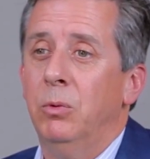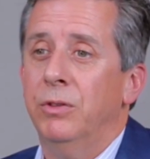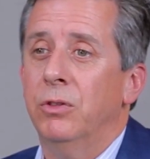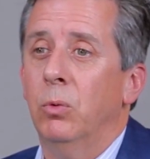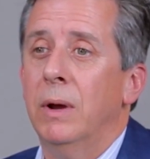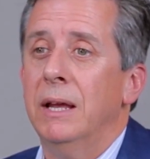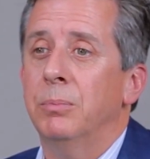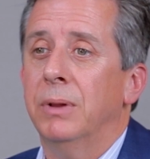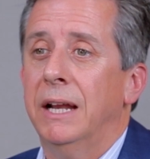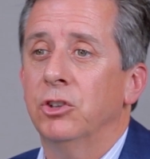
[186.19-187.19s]
with the way
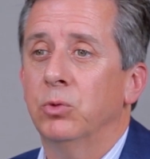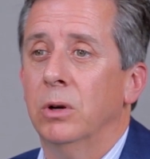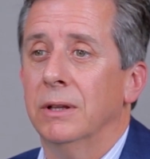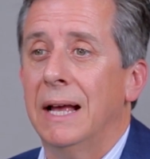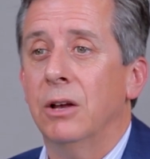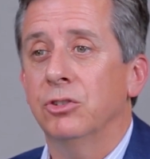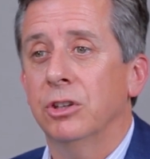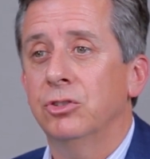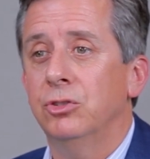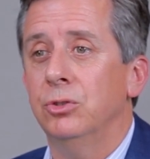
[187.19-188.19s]
Planisware allows
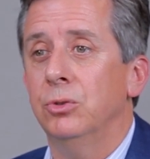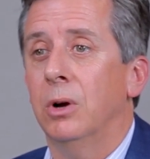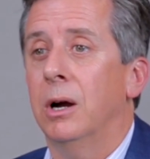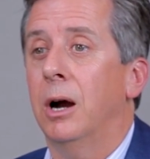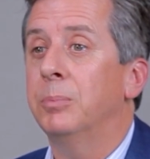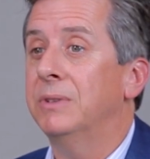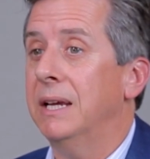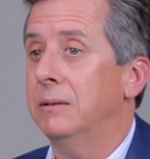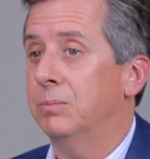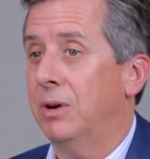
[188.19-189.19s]
us to
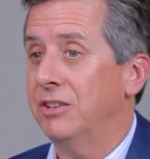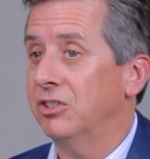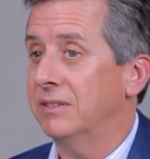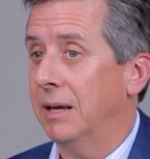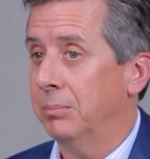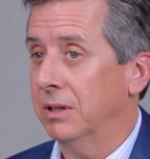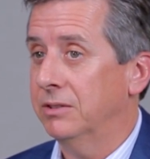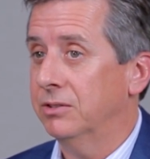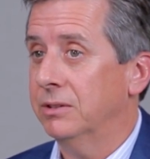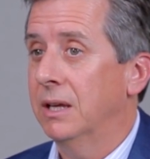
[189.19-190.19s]
update project
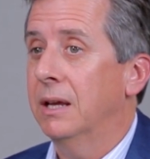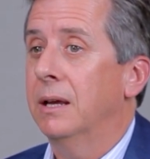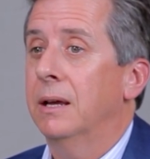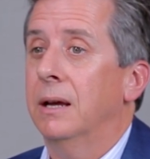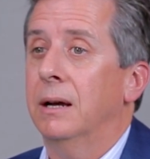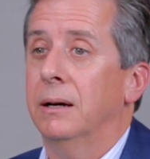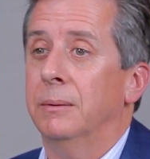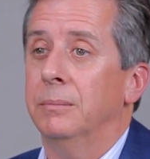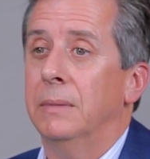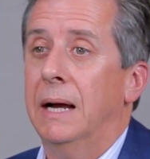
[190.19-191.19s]
templates
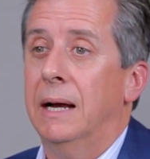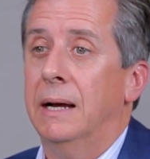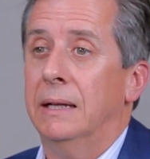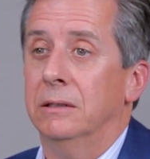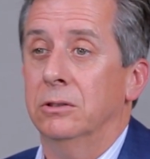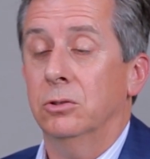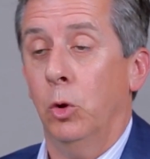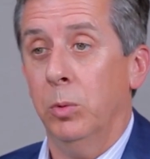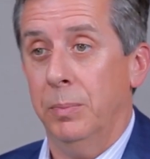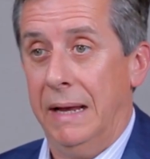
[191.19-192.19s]
on a
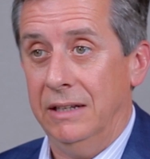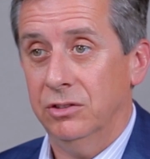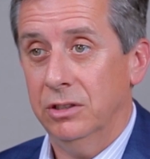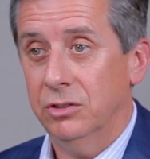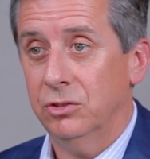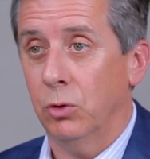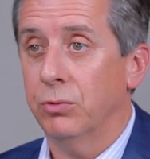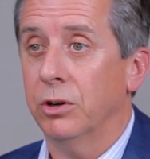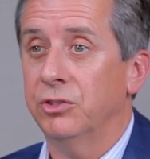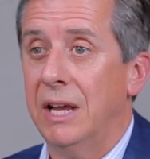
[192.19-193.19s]
global basis. So,
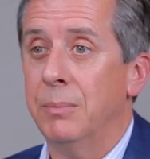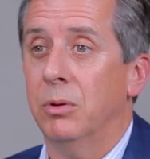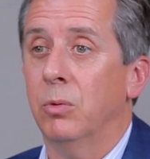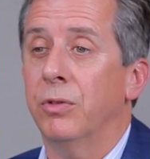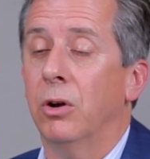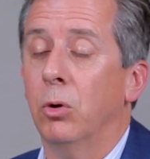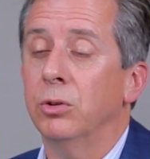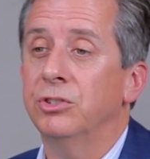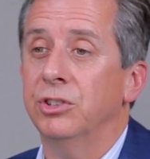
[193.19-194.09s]
for example, with our old